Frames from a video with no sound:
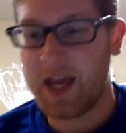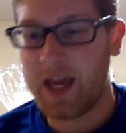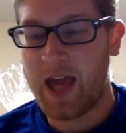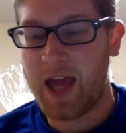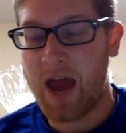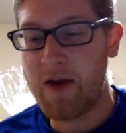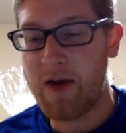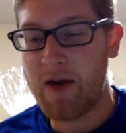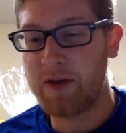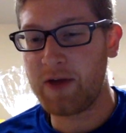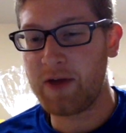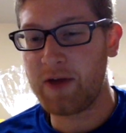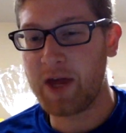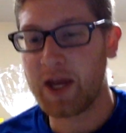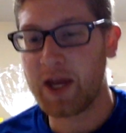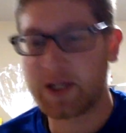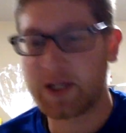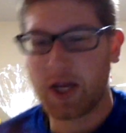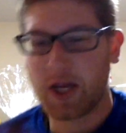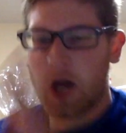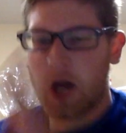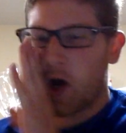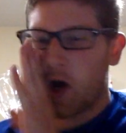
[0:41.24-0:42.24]
Everything
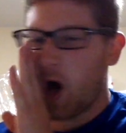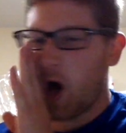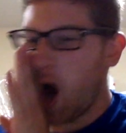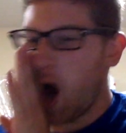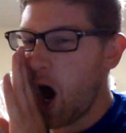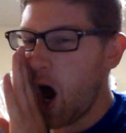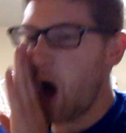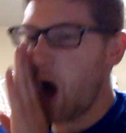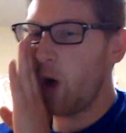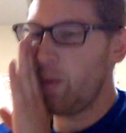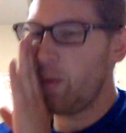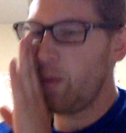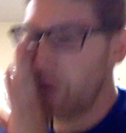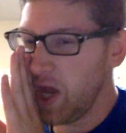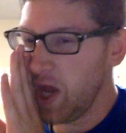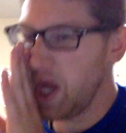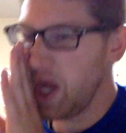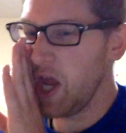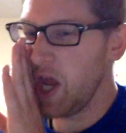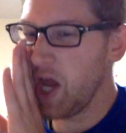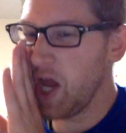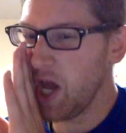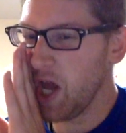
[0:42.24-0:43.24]
is all
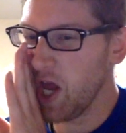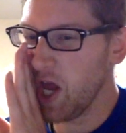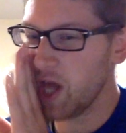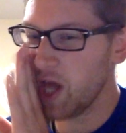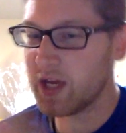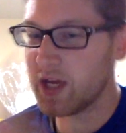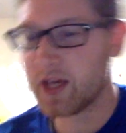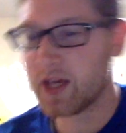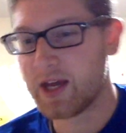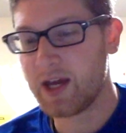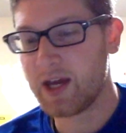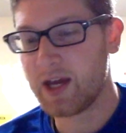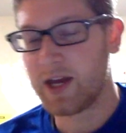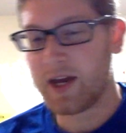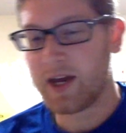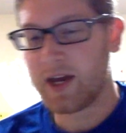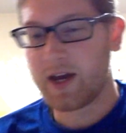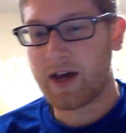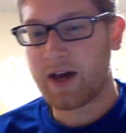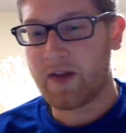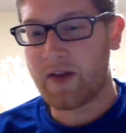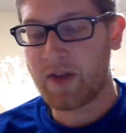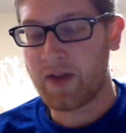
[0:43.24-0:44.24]
me.
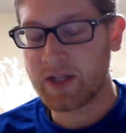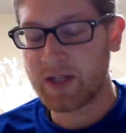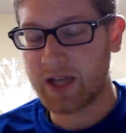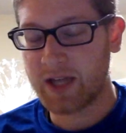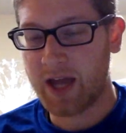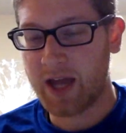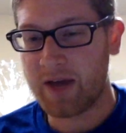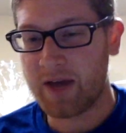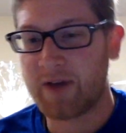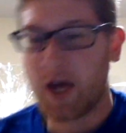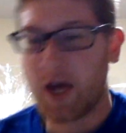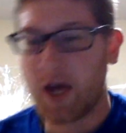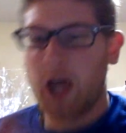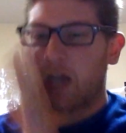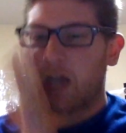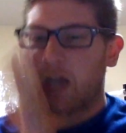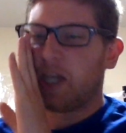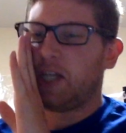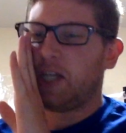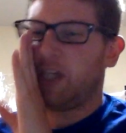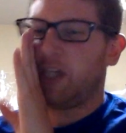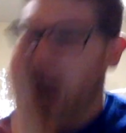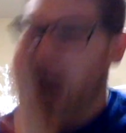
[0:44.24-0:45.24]
Unless I have
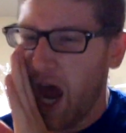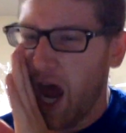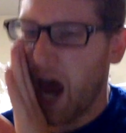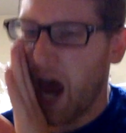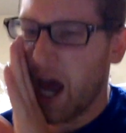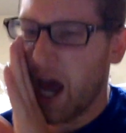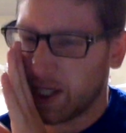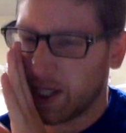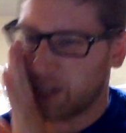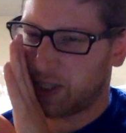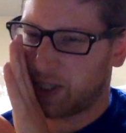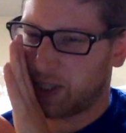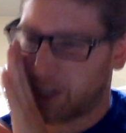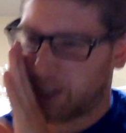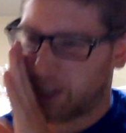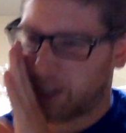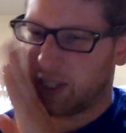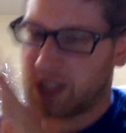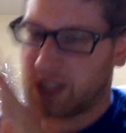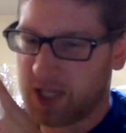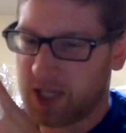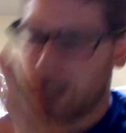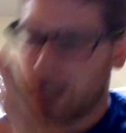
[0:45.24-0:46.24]

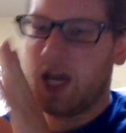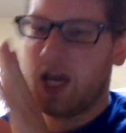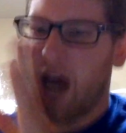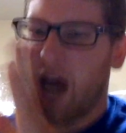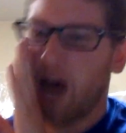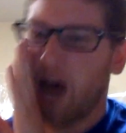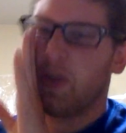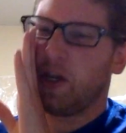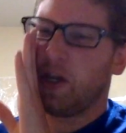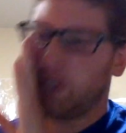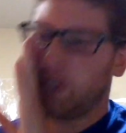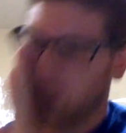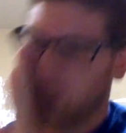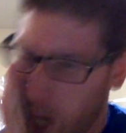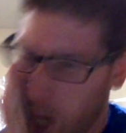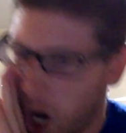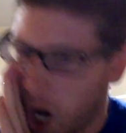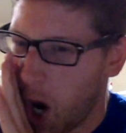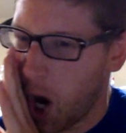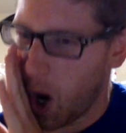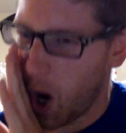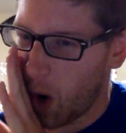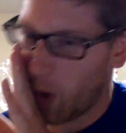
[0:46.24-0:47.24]
guests on the
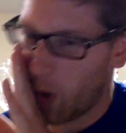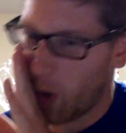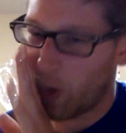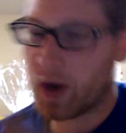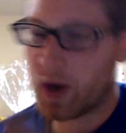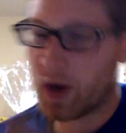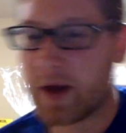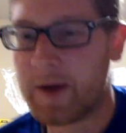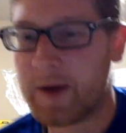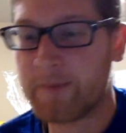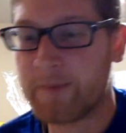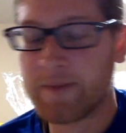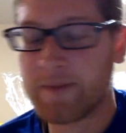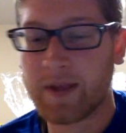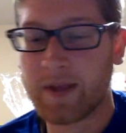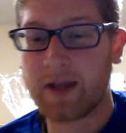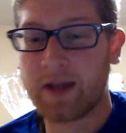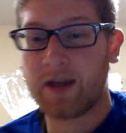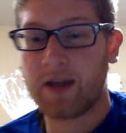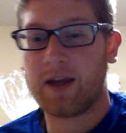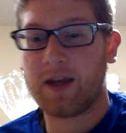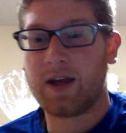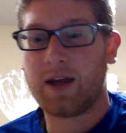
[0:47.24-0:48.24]
show.
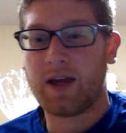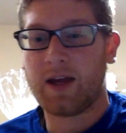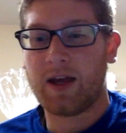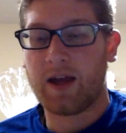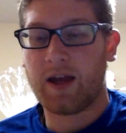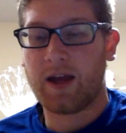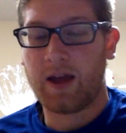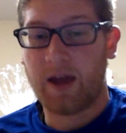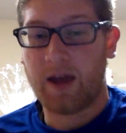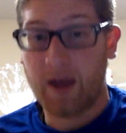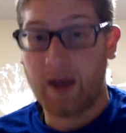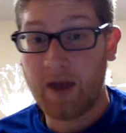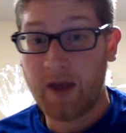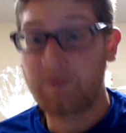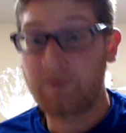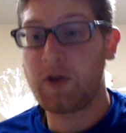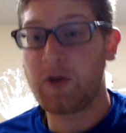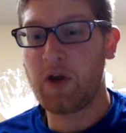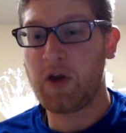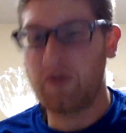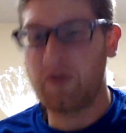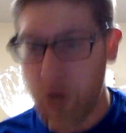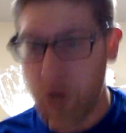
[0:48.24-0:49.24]
If
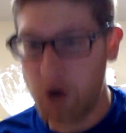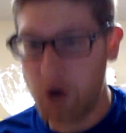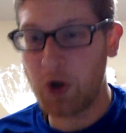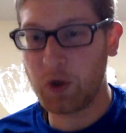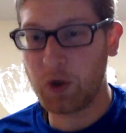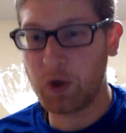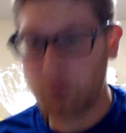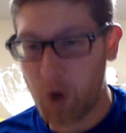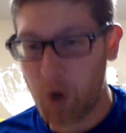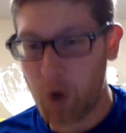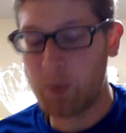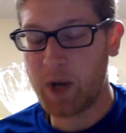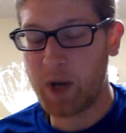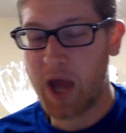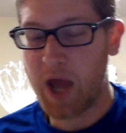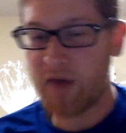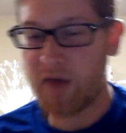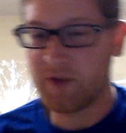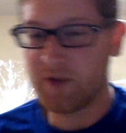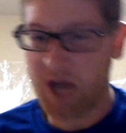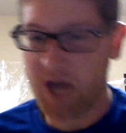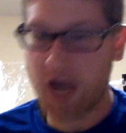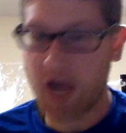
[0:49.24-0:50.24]
the viewers want me to
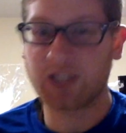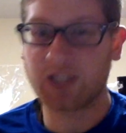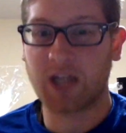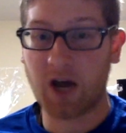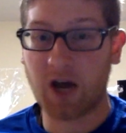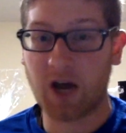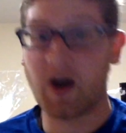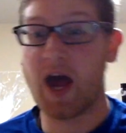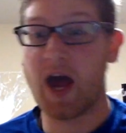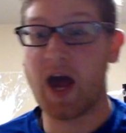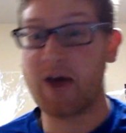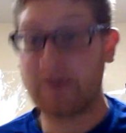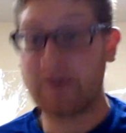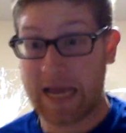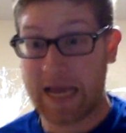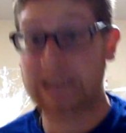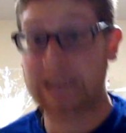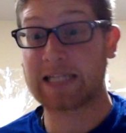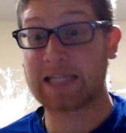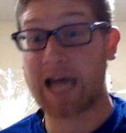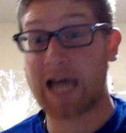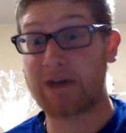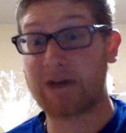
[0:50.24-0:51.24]
have guests, I'll have
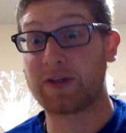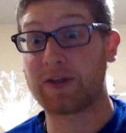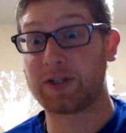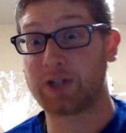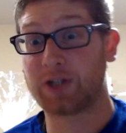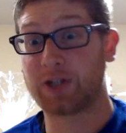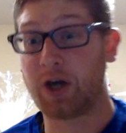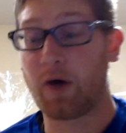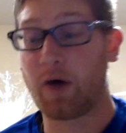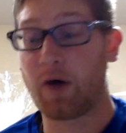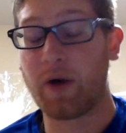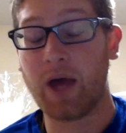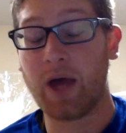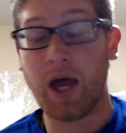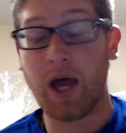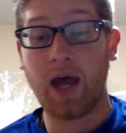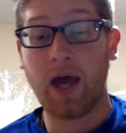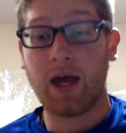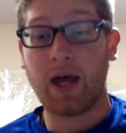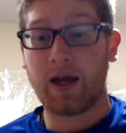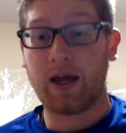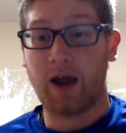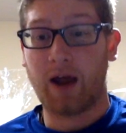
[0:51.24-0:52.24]
guests on the show.
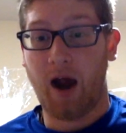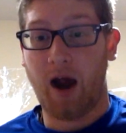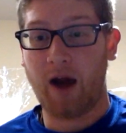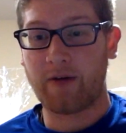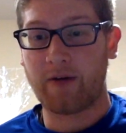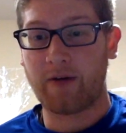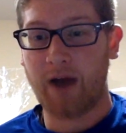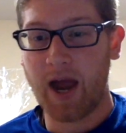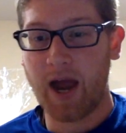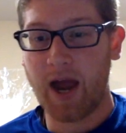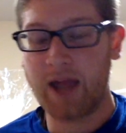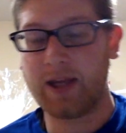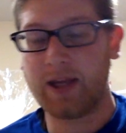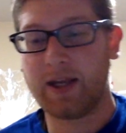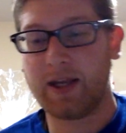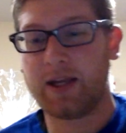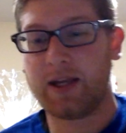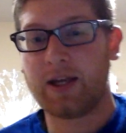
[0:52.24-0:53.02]
All right.